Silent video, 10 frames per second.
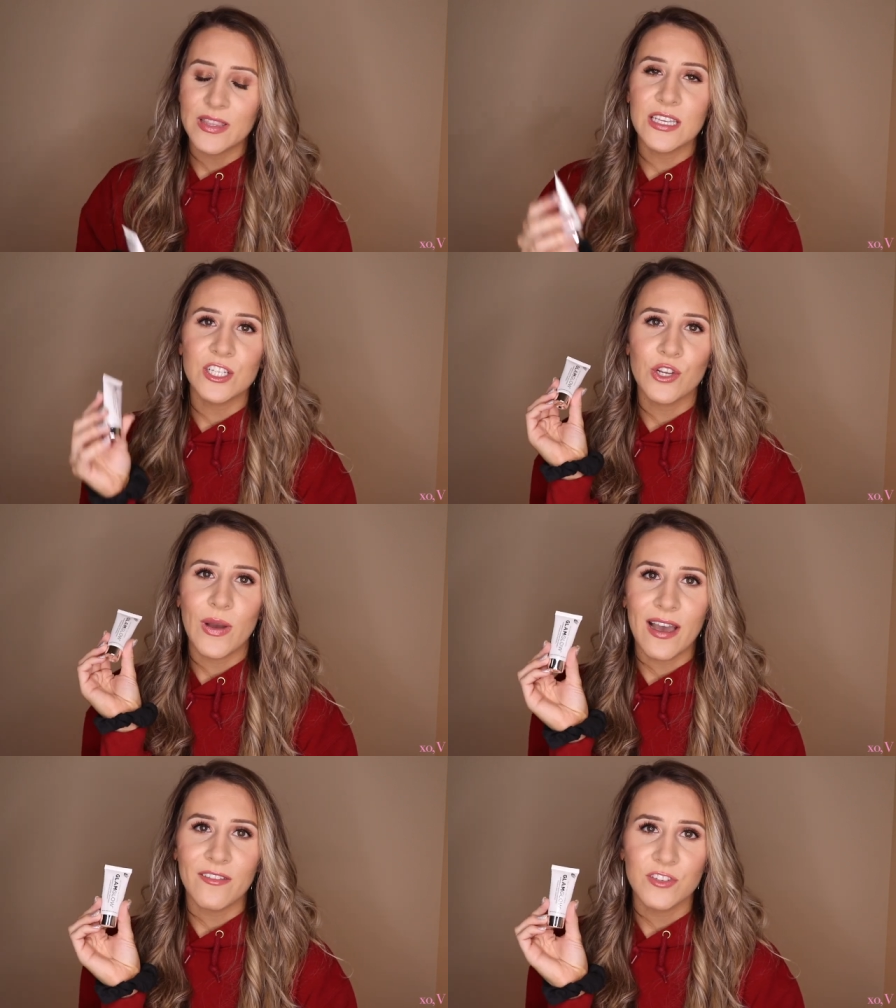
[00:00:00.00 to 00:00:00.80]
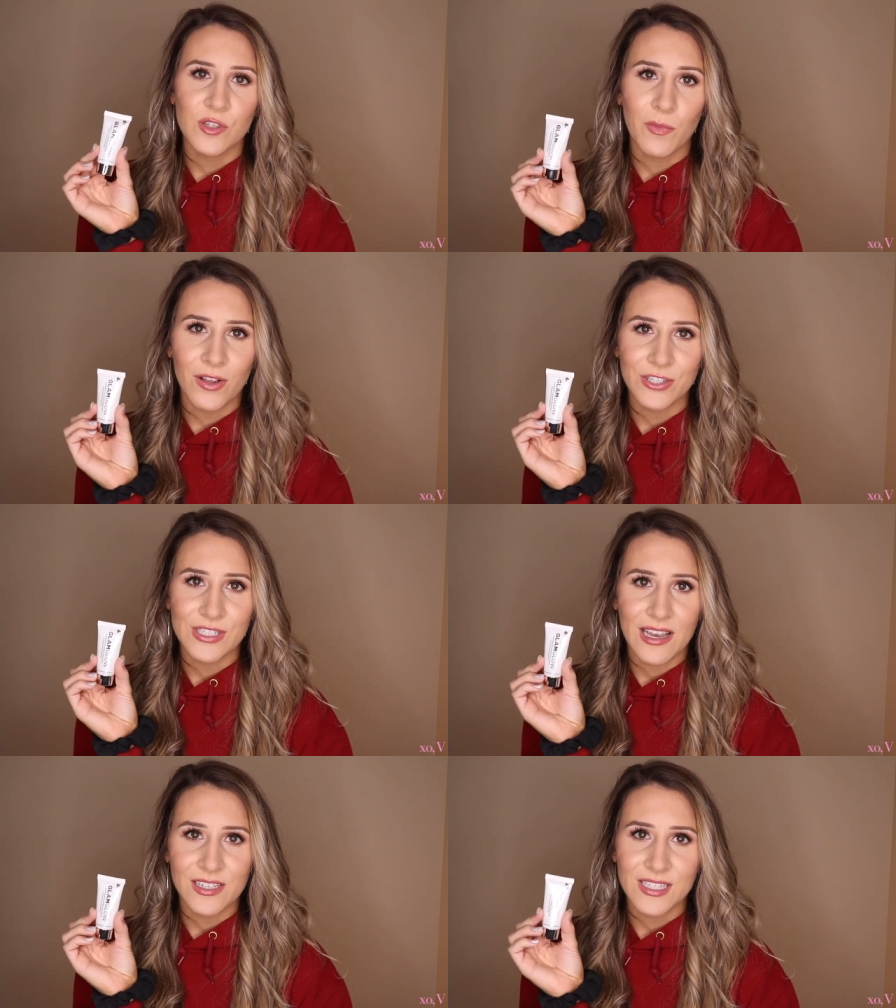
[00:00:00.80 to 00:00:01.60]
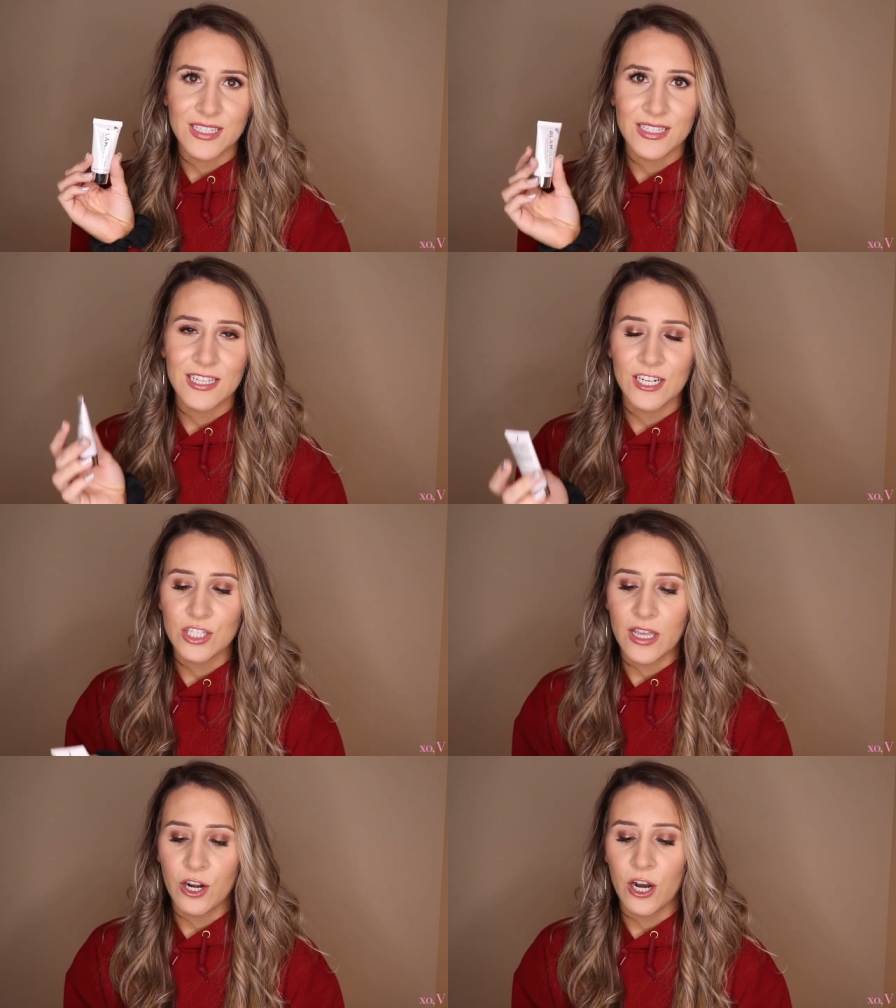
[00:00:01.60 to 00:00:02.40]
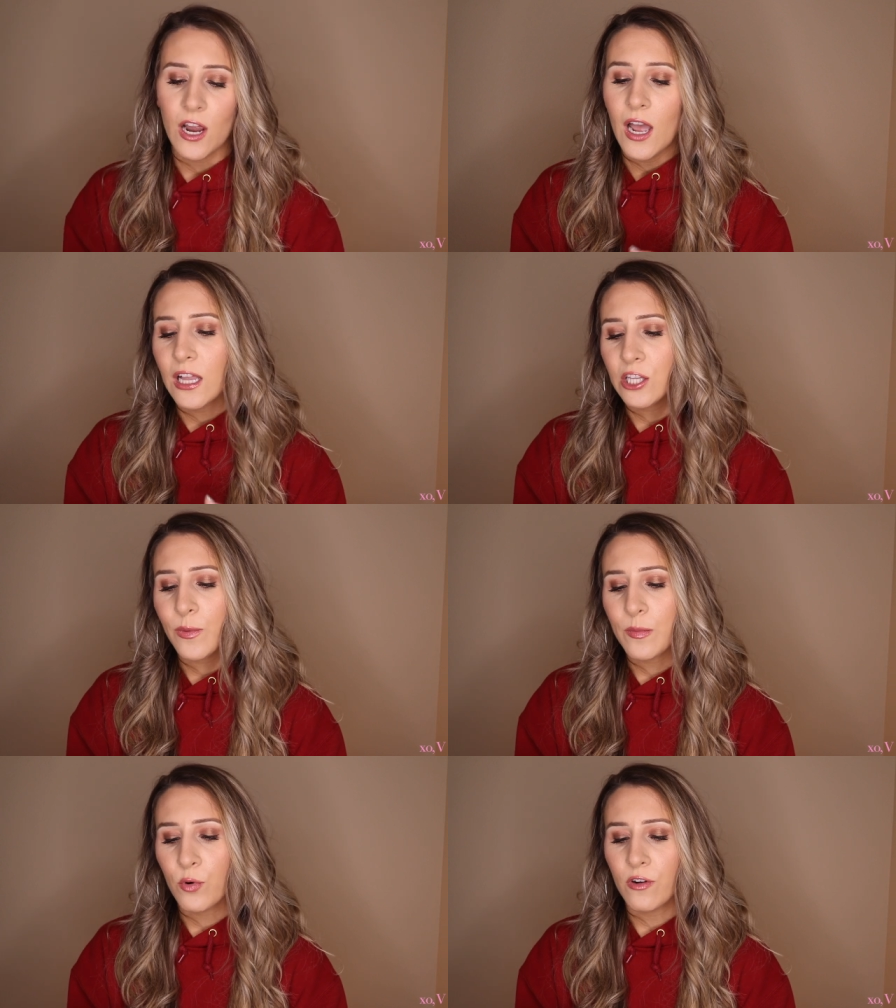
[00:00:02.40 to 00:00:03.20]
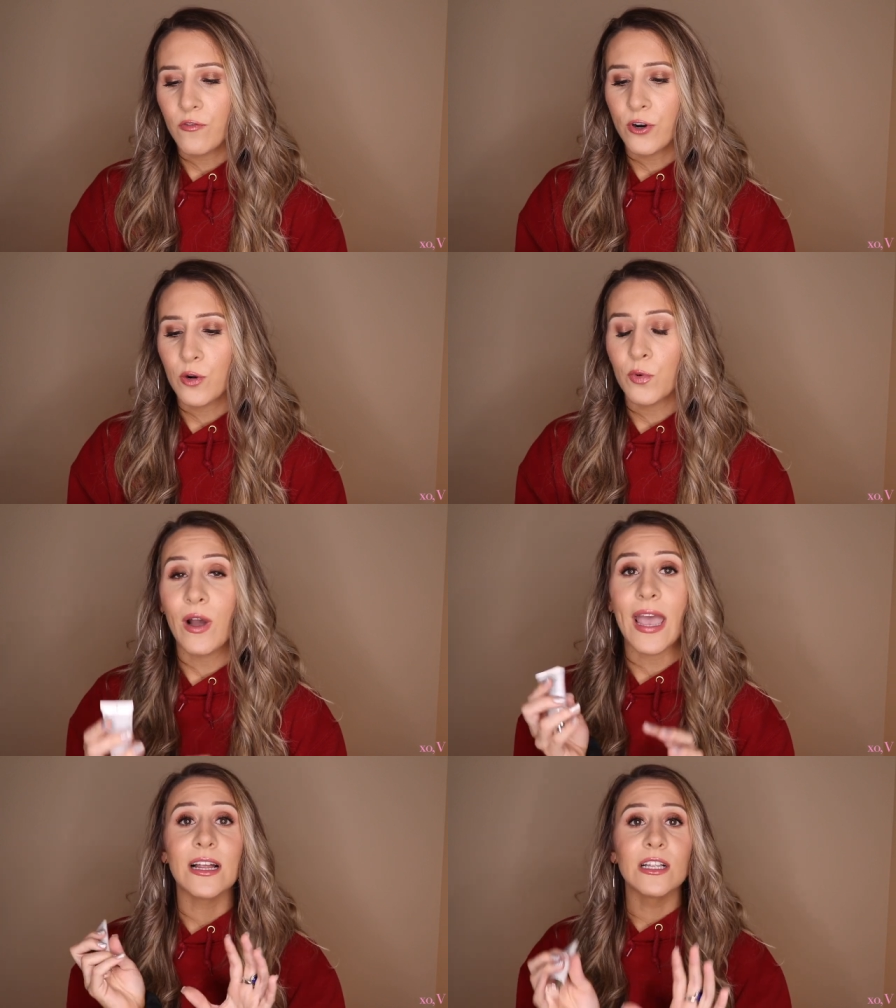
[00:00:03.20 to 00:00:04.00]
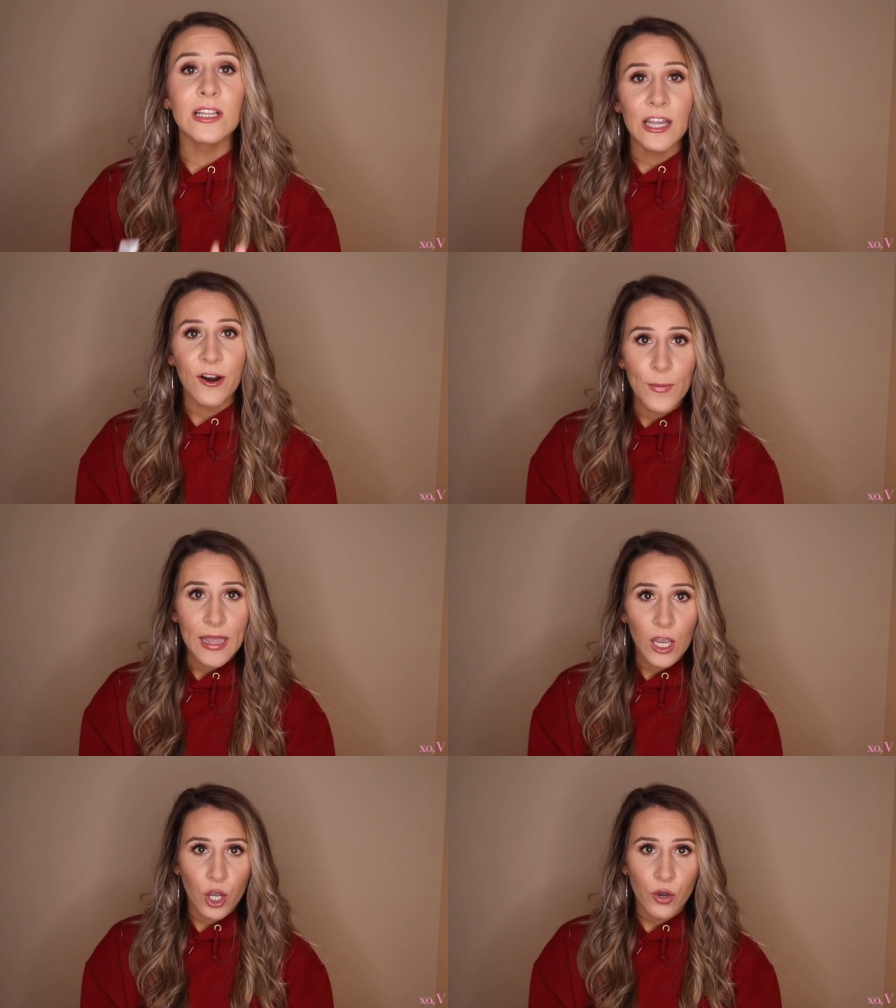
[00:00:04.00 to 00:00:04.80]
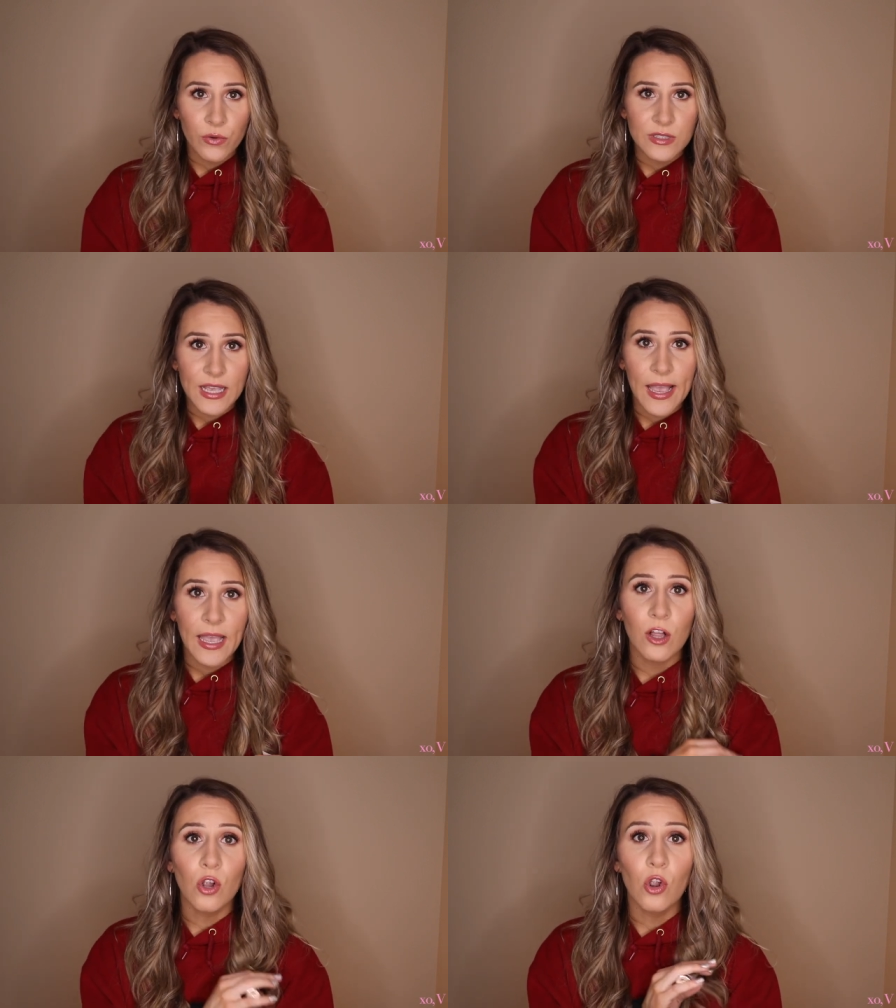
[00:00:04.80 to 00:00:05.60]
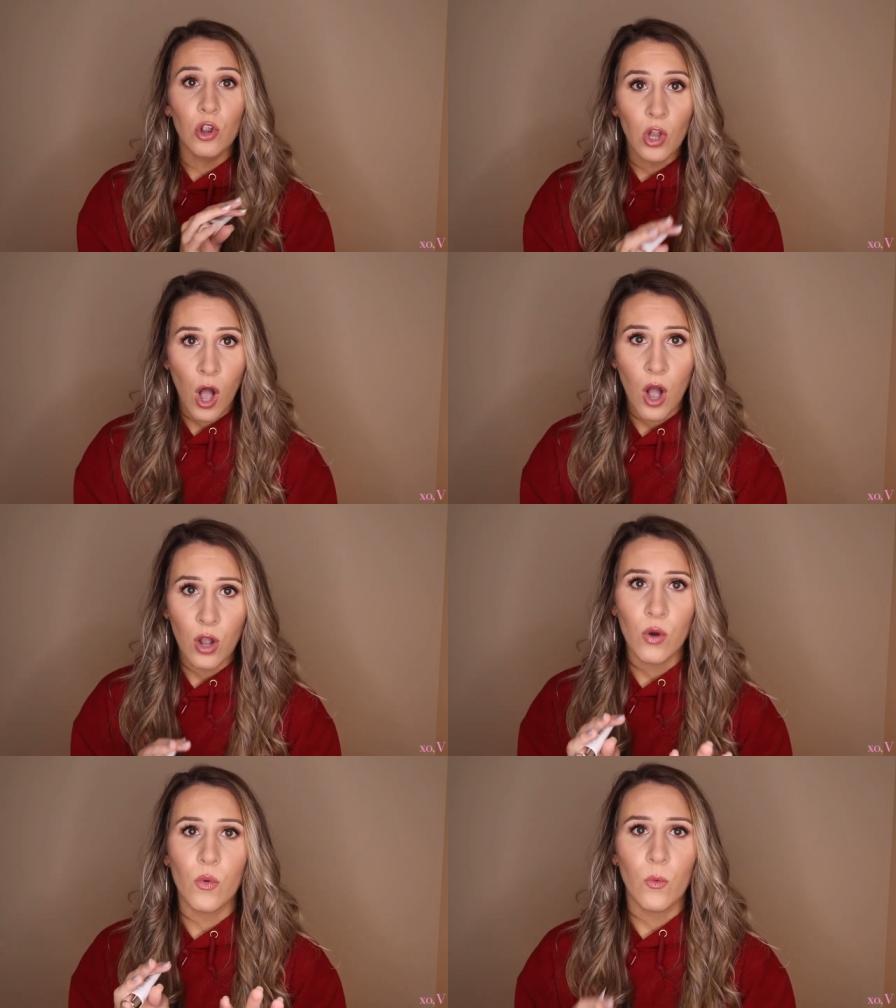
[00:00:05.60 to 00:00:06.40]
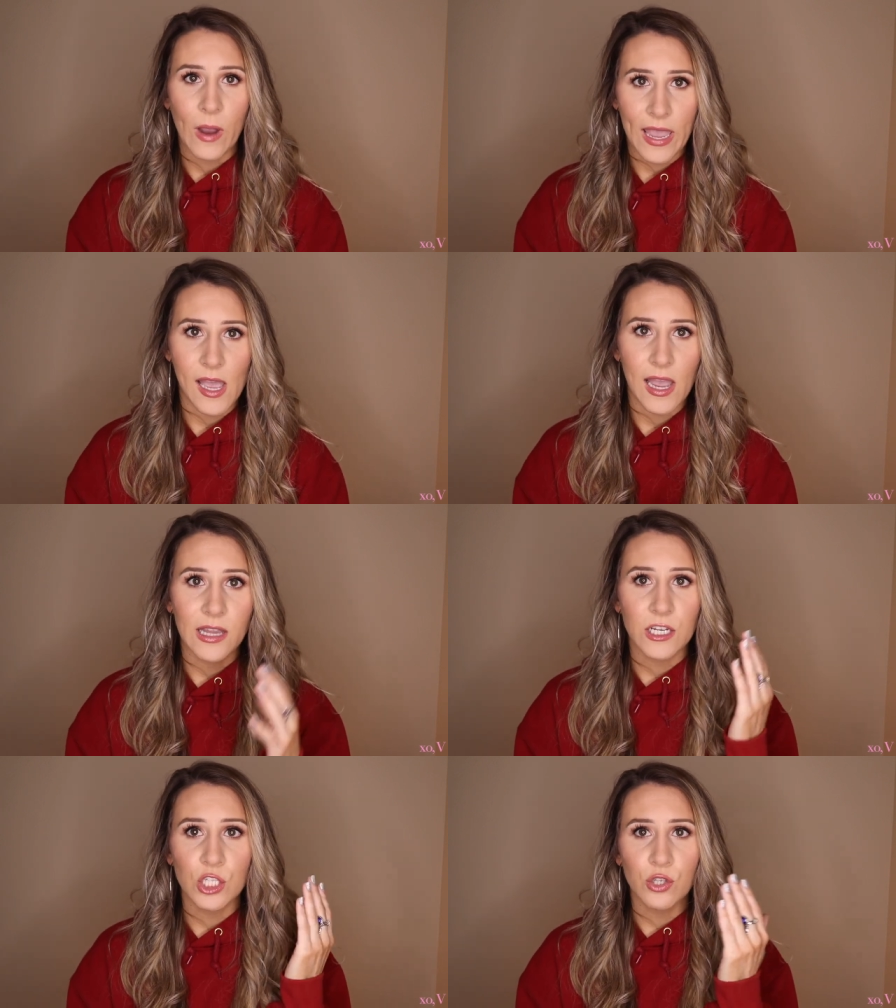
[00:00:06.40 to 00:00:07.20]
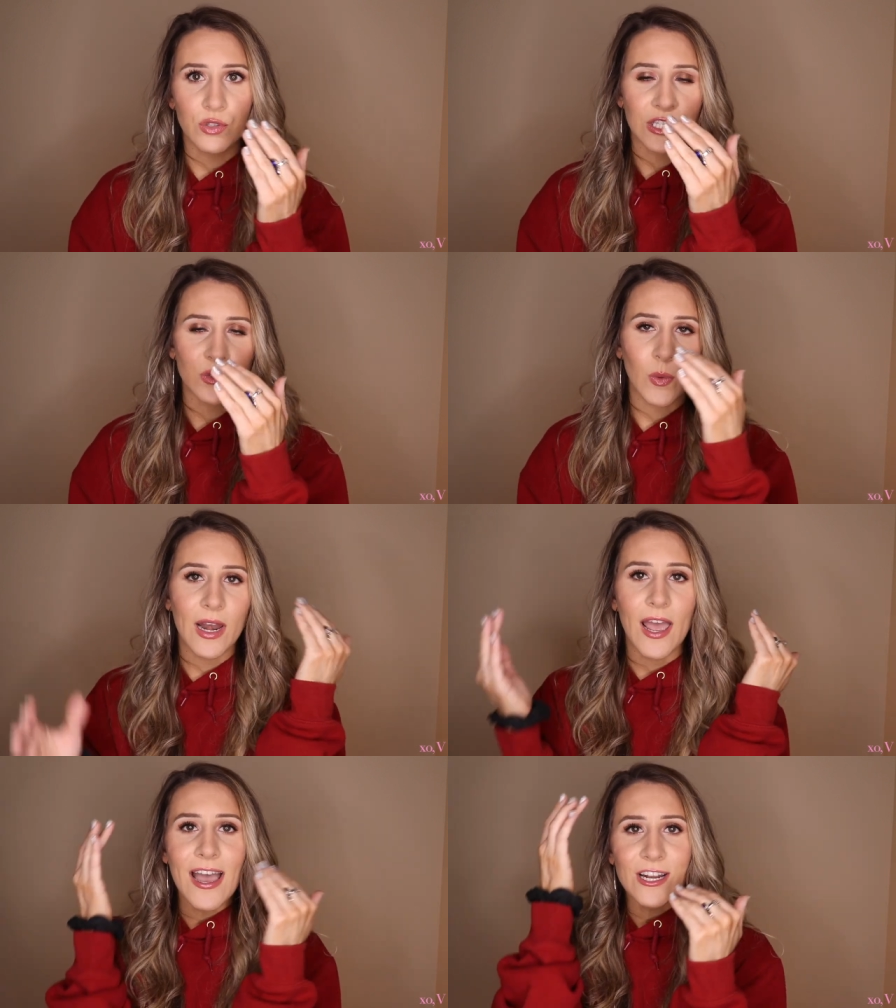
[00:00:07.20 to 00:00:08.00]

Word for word: but they do have smaller sizes and such that are a little bit more affordable, and a little bit goes a long way. I like to use this one